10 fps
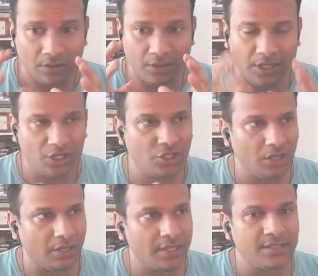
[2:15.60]

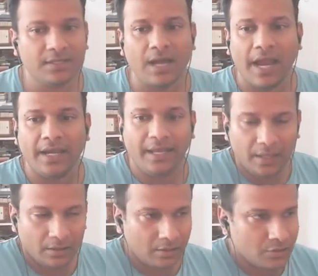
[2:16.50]
teacher is
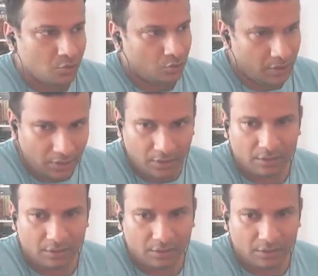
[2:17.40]
guiding a student,